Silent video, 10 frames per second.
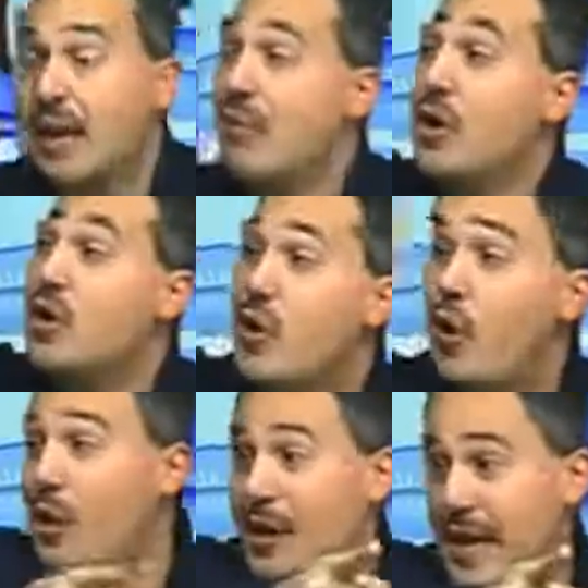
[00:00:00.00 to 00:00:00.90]
him,
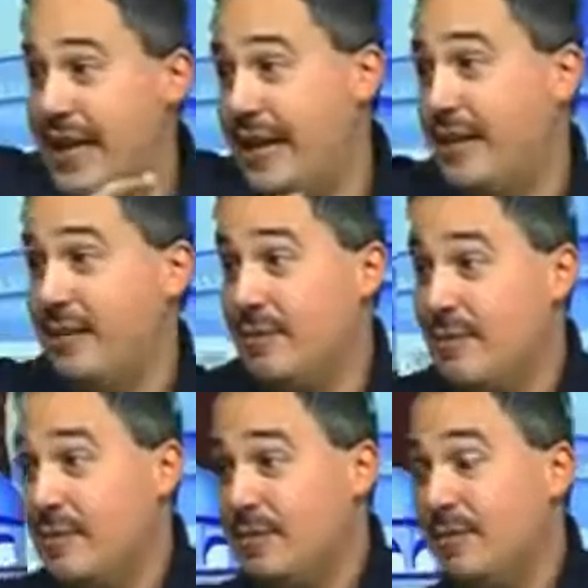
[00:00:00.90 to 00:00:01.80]
nor did they kill him.
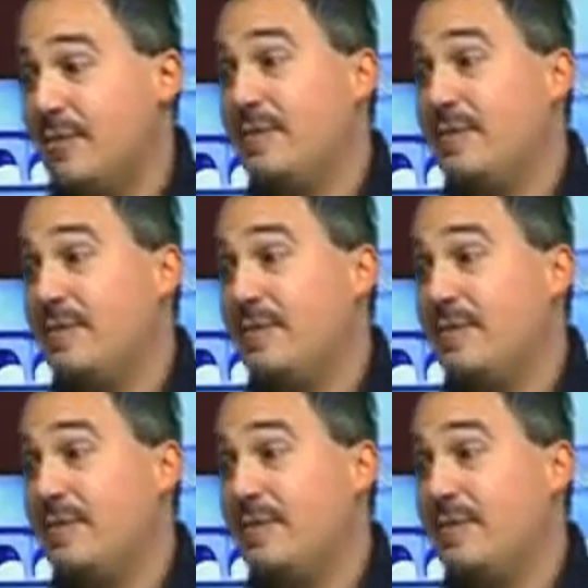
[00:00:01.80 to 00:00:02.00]
Yeah, and,